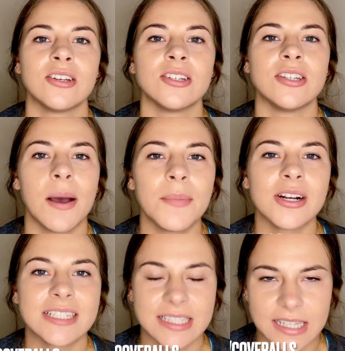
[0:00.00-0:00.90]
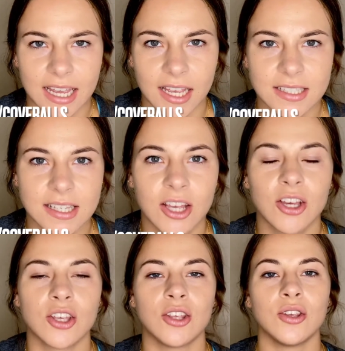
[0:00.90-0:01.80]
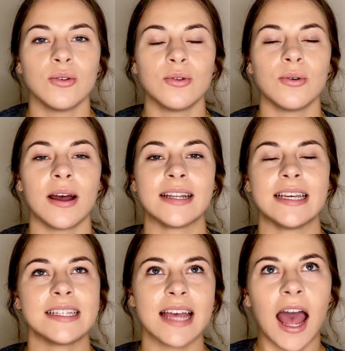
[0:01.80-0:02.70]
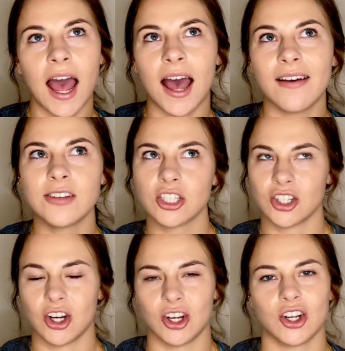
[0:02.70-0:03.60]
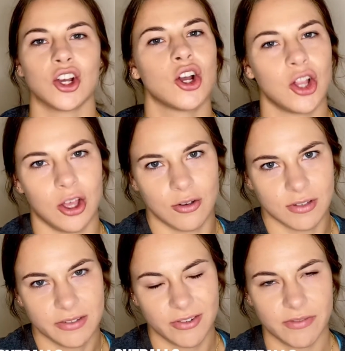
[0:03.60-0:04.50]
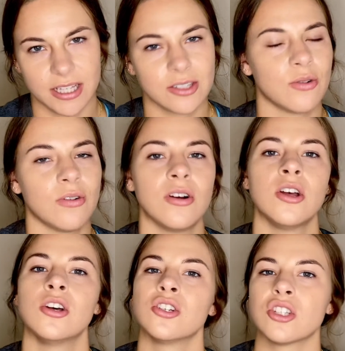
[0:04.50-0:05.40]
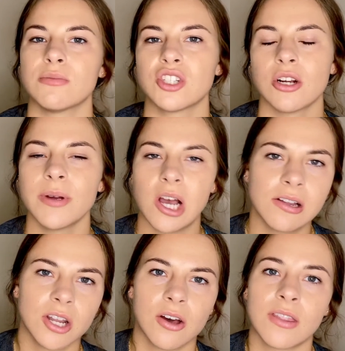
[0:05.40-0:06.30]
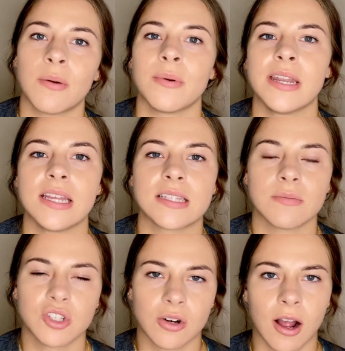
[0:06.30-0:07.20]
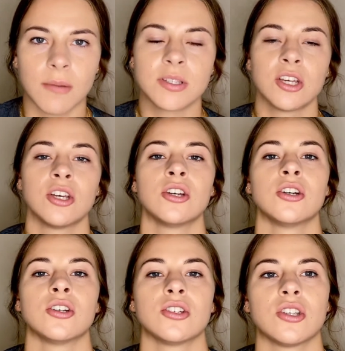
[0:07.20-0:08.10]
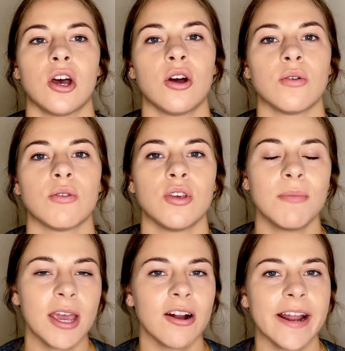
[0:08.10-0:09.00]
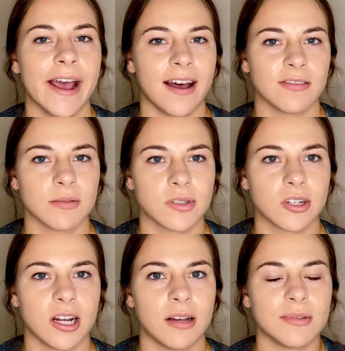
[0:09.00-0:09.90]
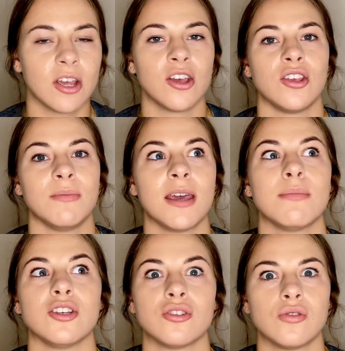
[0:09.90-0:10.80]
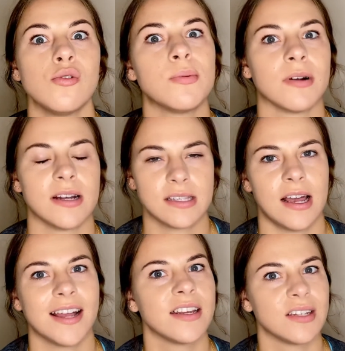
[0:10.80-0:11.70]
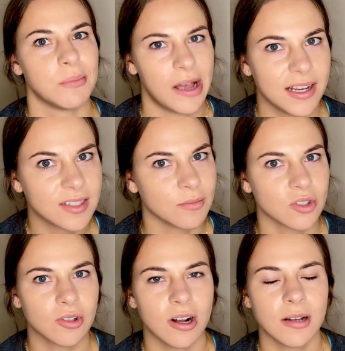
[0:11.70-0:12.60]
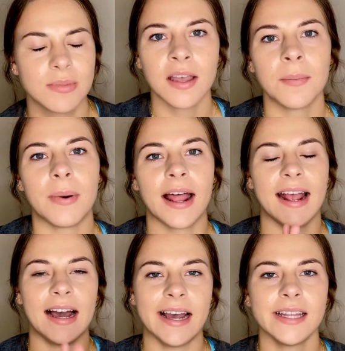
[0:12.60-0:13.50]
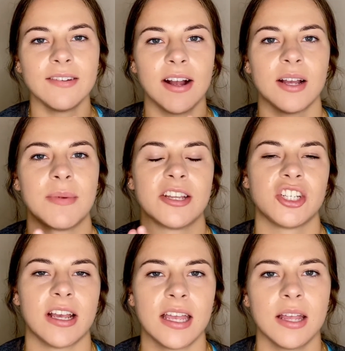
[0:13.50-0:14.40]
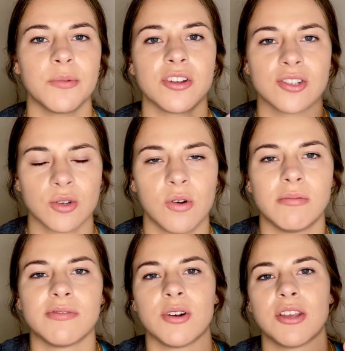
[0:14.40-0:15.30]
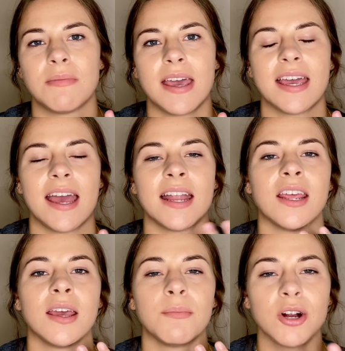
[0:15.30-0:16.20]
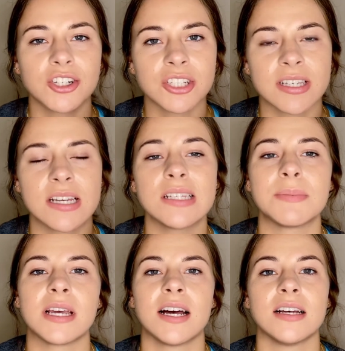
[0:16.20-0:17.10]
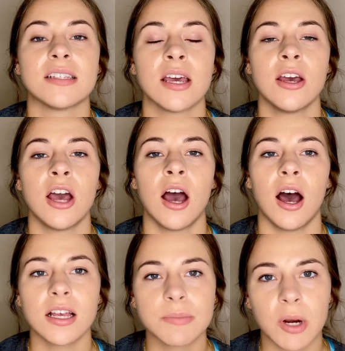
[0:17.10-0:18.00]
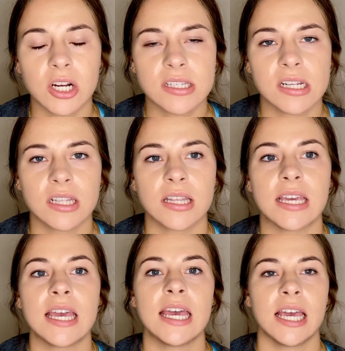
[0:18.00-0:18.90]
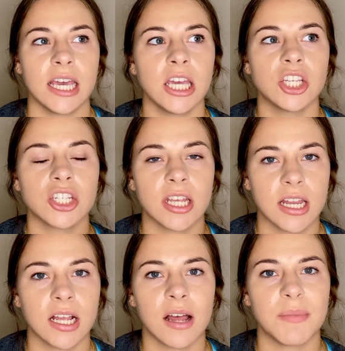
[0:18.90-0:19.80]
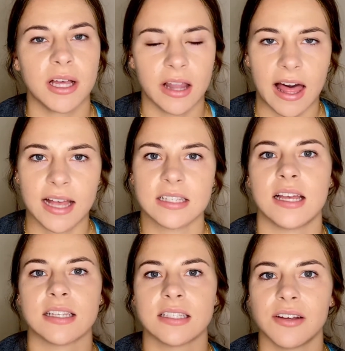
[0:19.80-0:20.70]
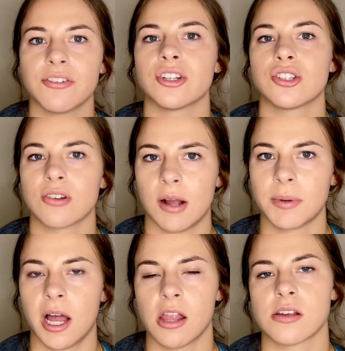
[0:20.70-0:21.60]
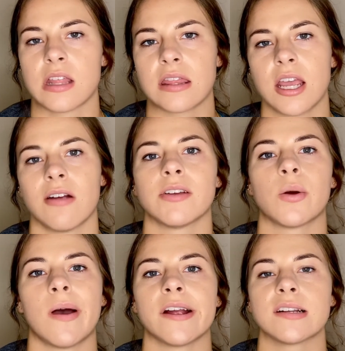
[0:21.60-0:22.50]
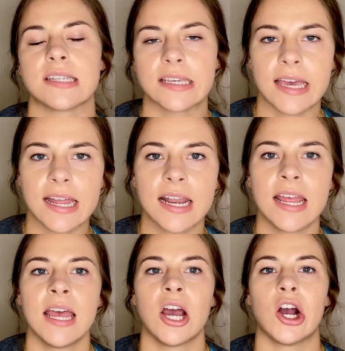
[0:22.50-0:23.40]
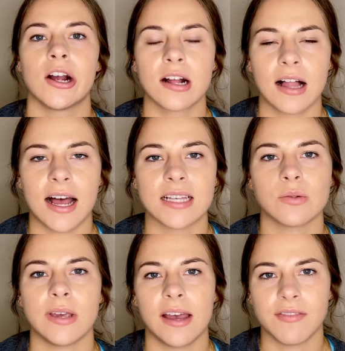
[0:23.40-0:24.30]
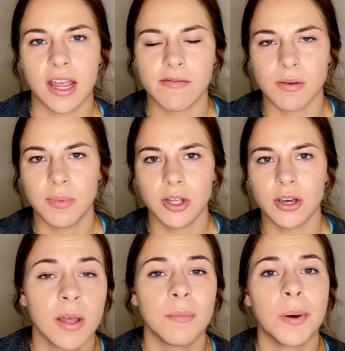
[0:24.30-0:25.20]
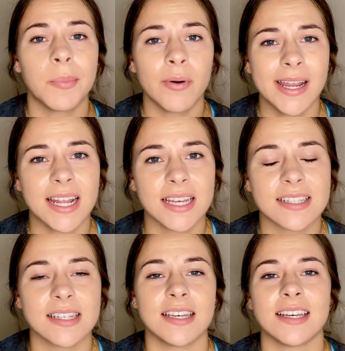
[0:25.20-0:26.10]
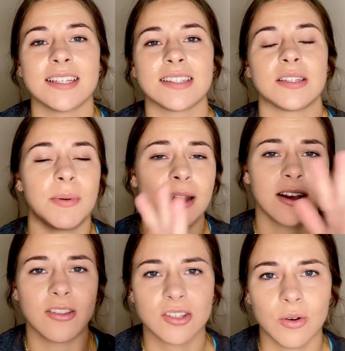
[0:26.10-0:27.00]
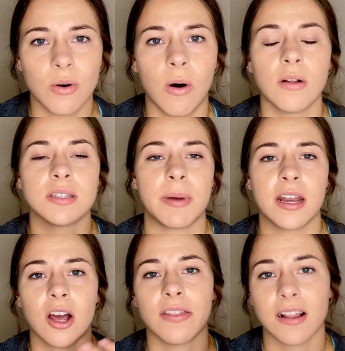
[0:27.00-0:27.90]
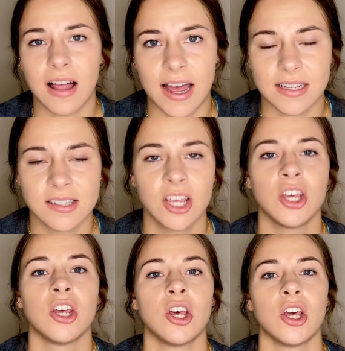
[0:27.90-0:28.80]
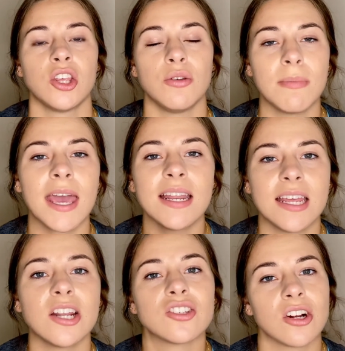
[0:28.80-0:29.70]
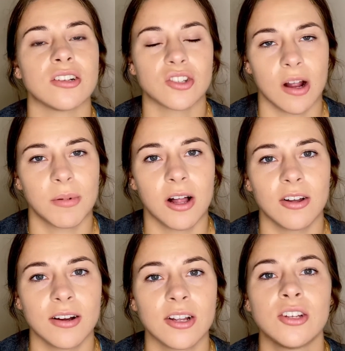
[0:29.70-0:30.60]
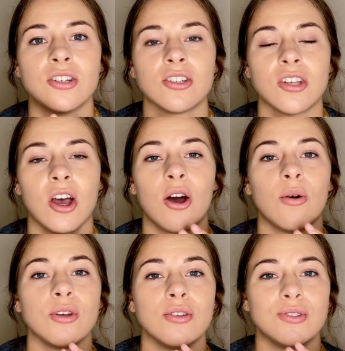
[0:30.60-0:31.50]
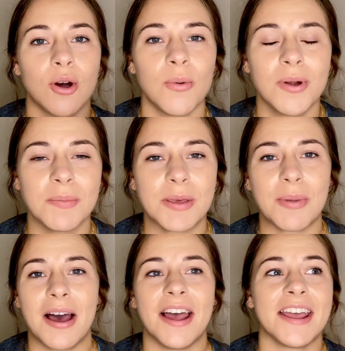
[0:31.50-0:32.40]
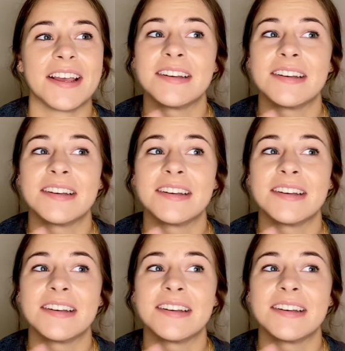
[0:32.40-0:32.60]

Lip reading: Number 6, you need to have certain clothes for vet school. So I'm sure we all know that we need some scrubs. So you may already have some scrubs, you may be super excited to buy some scrubs, but I highly recommend checking in with your school before you make any purchases because us personally, each incoming class has a different scrub color that they are required to get. Our class, we have navy blue, but point is depending on the school, depending on the class, you may need a certain scrub color. So you don't want to be buying